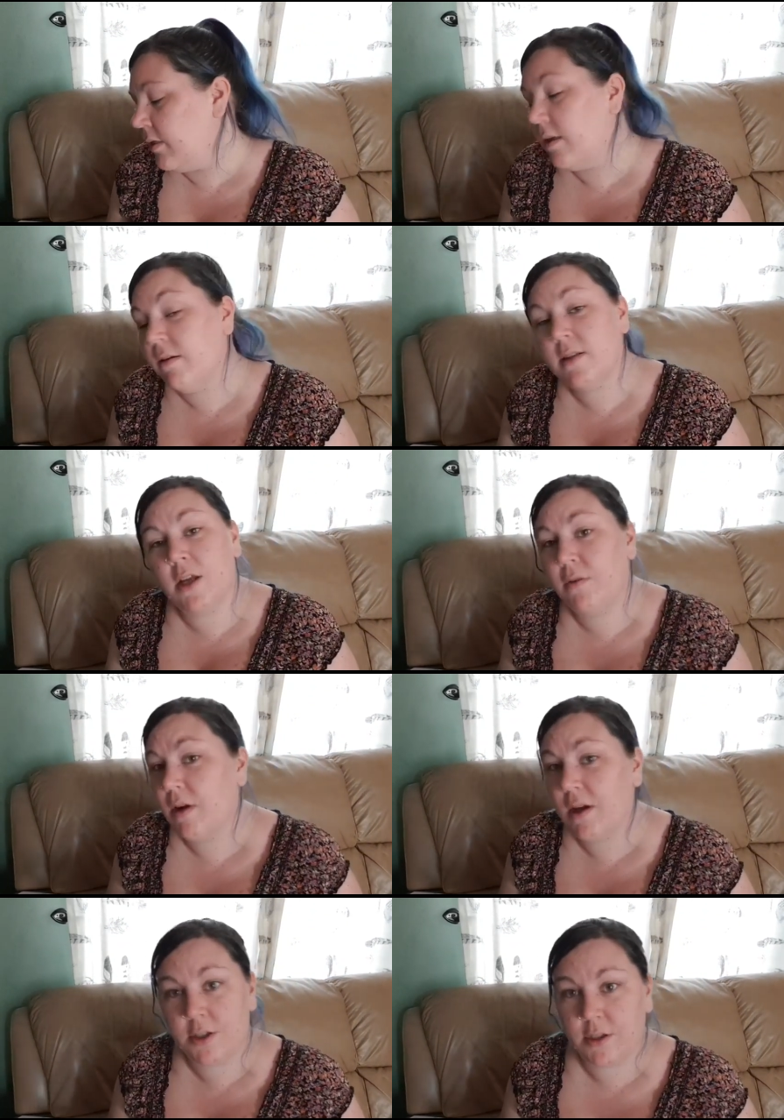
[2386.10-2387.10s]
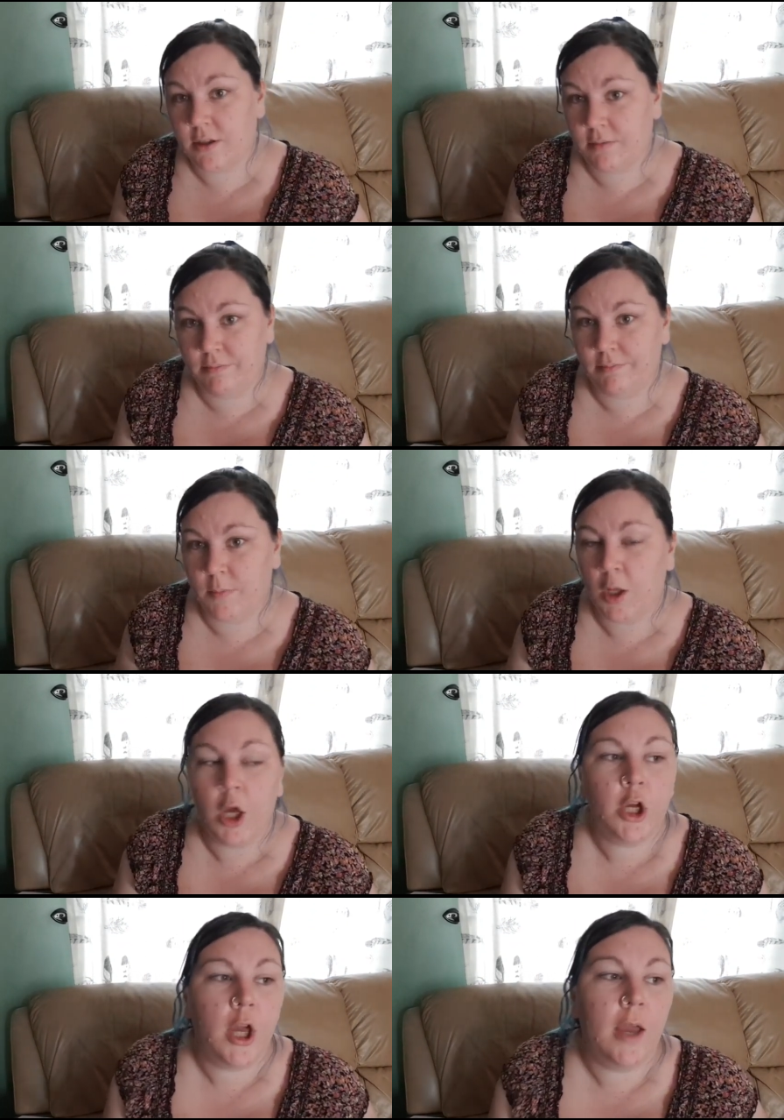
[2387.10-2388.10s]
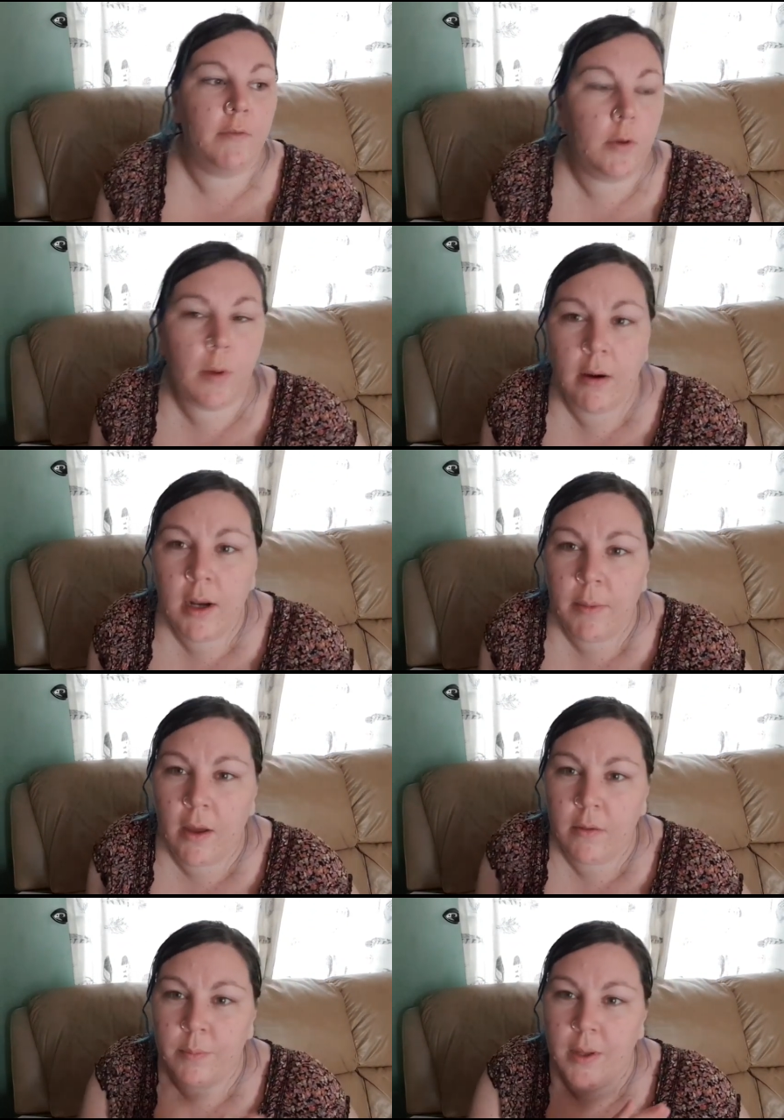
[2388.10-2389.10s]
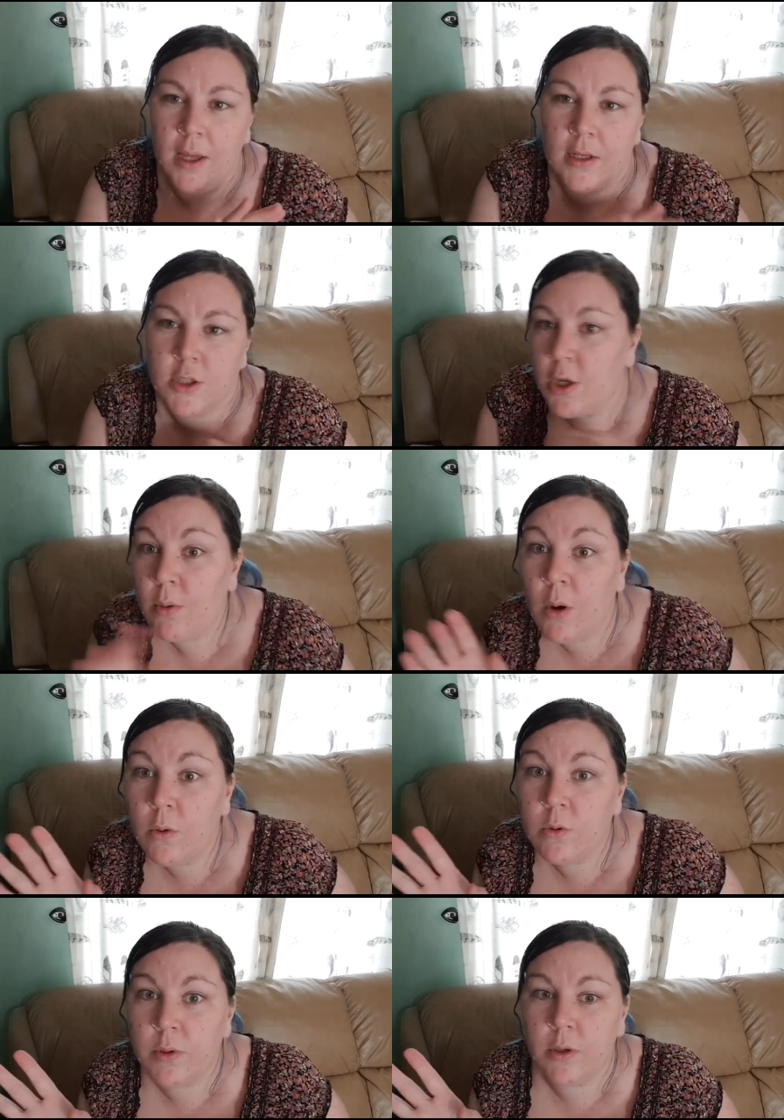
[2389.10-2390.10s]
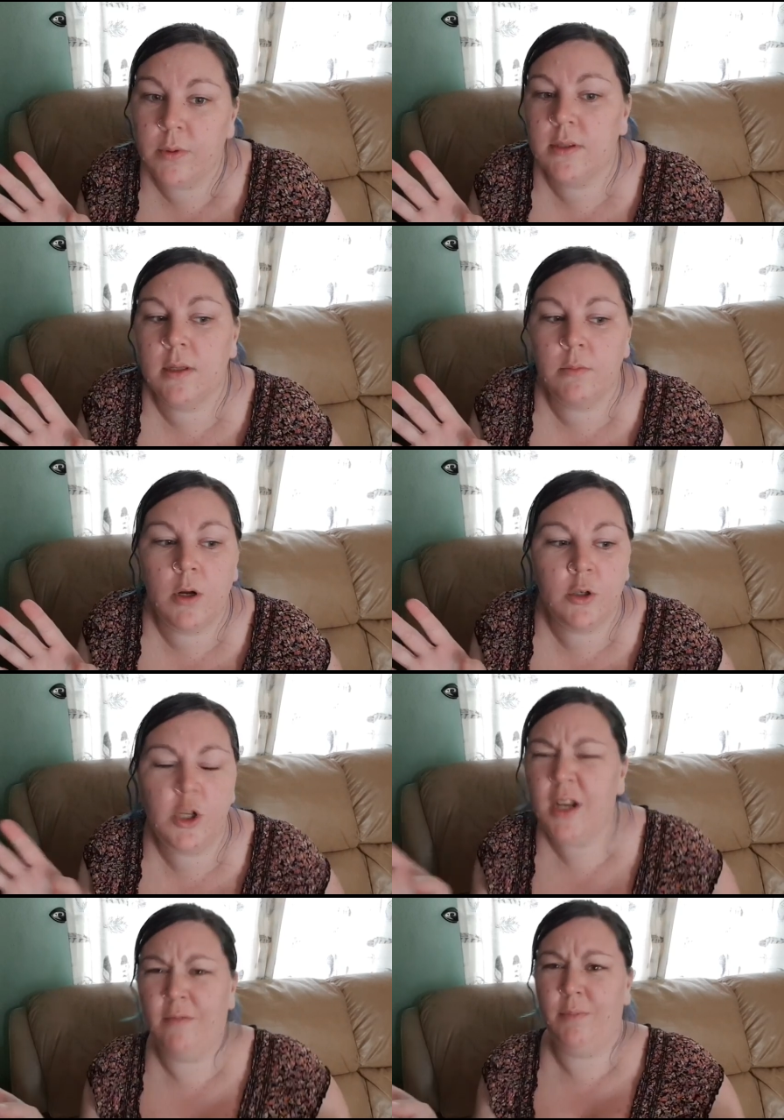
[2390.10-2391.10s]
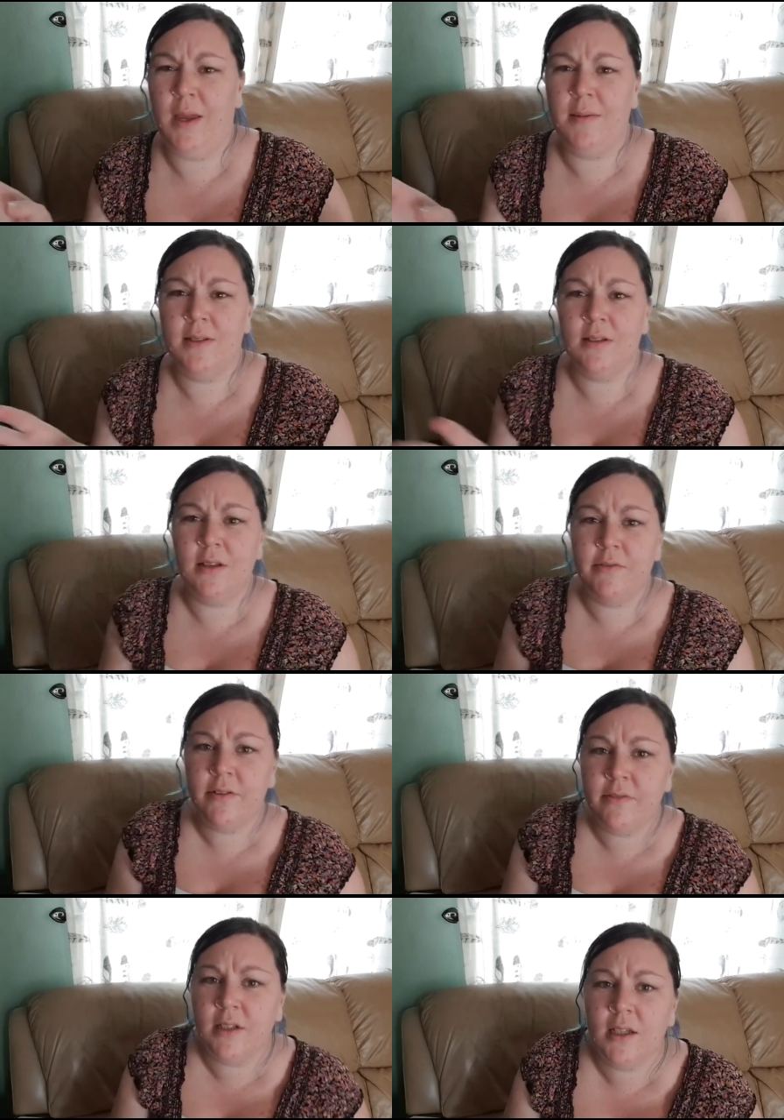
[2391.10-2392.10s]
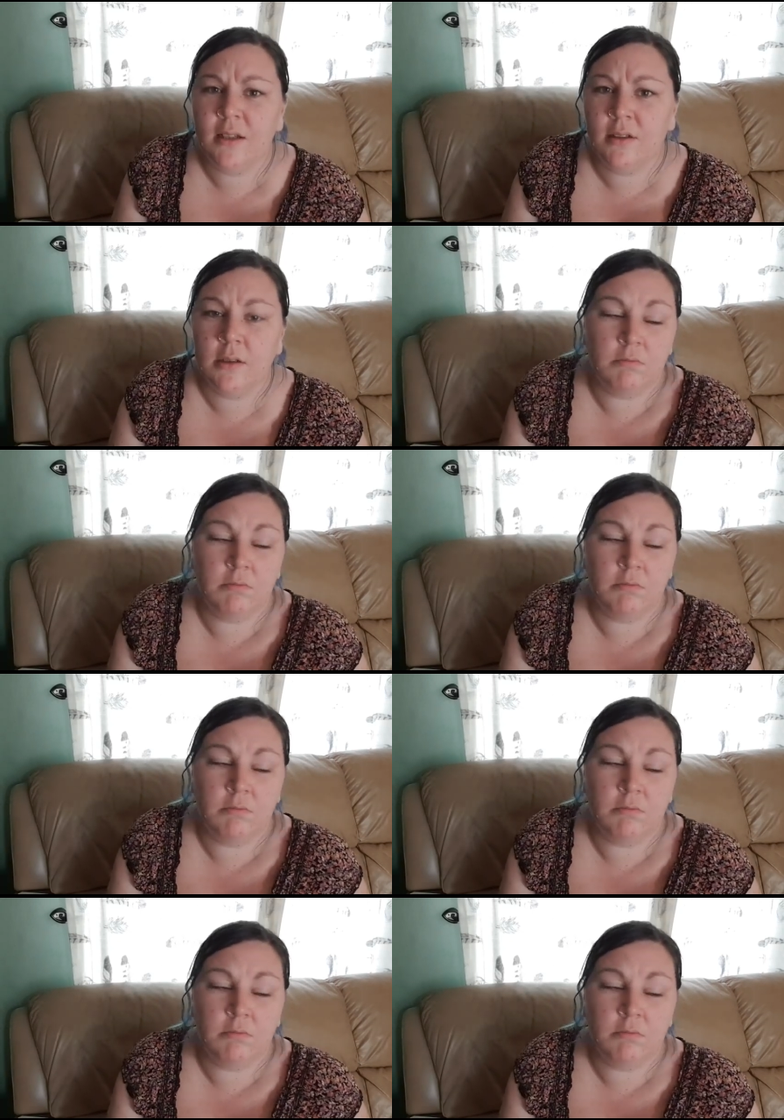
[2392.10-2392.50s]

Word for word: there is no rush if you're worried about being too old when you're with someone you can have babies till you're 50